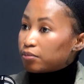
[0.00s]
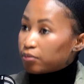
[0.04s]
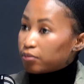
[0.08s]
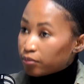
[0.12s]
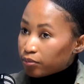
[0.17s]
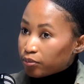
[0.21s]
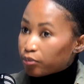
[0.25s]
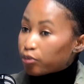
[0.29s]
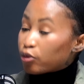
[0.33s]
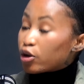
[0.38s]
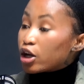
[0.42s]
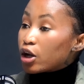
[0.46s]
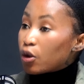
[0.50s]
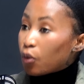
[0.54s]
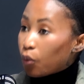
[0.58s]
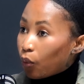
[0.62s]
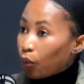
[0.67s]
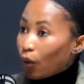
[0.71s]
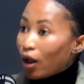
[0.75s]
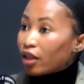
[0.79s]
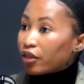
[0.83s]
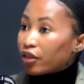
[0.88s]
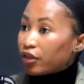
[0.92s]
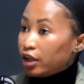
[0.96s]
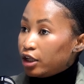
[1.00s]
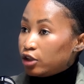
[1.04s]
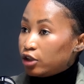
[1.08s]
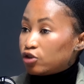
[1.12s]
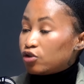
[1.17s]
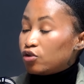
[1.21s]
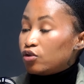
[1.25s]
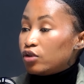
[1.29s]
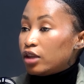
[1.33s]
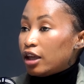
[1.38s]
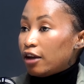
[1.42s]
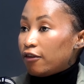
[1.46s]
bring wealth
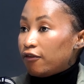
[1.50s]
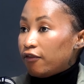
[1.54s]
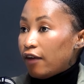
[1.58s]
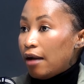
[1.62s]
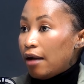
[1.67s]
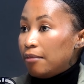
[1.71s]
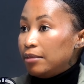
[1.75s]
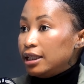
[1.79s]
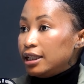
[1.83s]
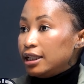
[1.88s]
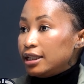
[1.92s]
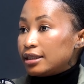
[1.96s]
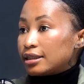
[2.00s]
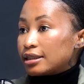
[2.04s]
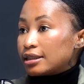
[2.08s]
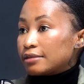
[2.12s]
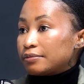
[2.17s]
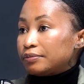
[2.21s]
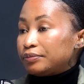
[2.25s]
into their families.